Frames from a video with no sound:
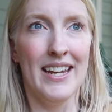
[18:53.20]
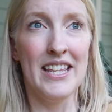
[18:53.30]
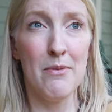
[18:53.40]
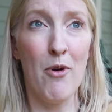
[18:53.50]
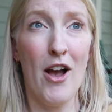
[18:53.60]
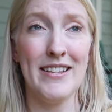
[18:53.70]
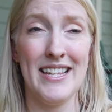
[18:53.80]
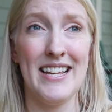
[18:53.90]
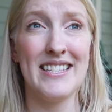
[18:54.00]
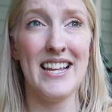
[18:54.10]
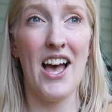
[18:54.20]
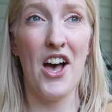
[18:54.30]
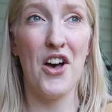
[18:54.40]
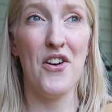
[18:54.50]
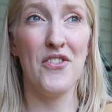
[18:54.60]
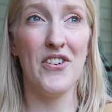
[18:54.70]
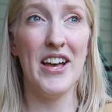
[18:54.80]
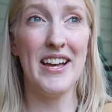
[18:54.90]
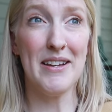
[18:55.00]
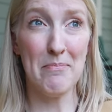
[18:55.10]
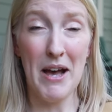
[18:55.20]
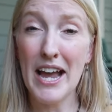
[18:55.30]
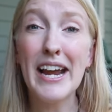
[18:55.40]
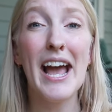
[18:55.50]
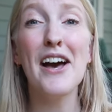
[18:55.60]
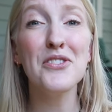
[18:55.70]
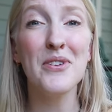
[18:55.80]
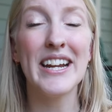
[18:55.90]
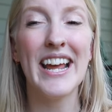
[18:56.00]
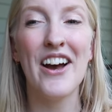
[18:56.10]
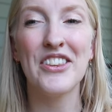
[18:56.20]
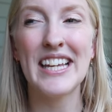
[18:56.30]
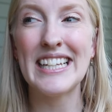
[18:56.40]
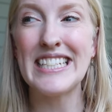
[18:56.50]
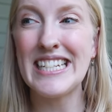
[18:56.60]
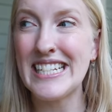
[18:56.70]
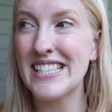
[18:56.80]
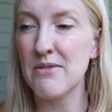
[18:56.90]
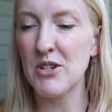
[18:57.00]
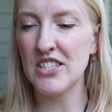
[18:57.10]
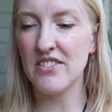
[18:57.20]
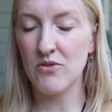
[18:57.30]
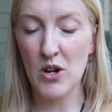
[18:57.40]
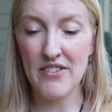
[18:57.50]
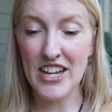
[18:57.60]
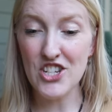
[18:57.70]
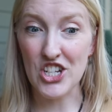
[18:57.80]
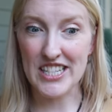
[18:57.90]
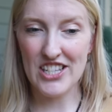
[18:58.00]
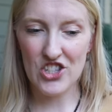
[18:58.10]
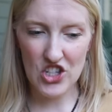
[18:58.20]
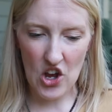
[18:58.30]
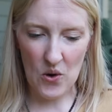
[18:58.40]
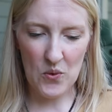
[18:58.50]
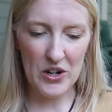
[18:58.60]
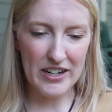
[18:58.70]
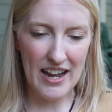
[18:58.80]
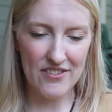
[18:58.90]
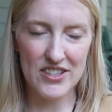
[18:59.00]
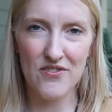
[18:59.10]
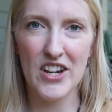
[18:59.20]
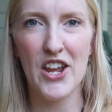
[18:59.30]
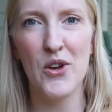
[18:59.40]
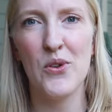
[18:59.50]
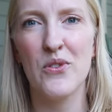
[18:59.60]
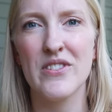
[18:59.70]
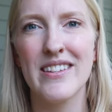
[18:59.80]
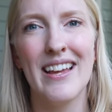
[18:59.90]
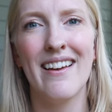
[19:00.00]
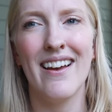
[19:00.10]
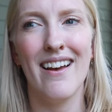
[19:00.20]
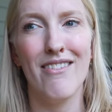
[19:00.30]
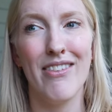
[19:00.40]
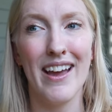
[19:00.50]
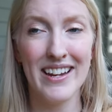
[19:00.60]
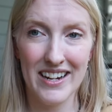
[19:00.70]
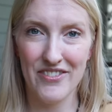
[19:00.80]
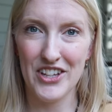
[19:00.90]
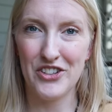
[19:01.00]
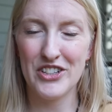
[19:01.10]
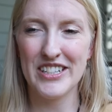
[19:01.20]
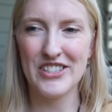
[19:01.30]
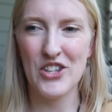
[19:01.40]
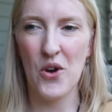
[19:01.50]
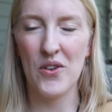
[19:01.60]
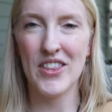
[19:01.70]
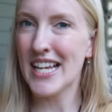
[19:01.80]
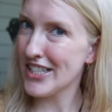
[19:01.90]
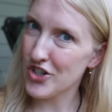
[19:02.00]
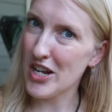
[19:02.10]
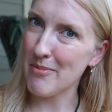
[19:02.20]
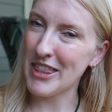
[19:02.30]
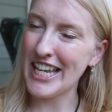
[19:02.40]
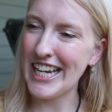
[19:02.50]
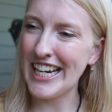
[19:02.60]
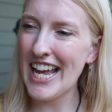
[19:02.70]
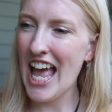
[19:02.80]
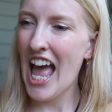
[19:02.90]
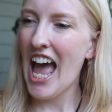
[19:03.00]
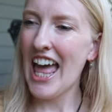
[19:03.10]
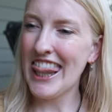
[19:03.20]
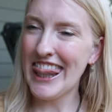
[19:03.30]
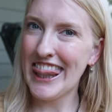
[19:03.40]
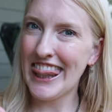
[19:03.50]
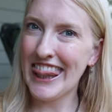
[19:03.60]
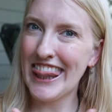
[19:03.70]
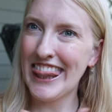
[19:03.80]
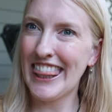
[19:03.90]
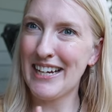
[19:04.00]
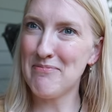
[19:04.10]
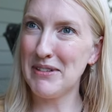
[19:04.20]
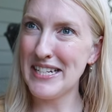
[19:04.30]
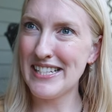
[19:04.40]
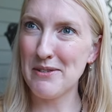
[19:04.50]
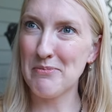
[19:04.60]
in the process of buying a house right now that needs some re renovations. So we're going to have some videos of that kind of ilk. So if that's your type of thing, please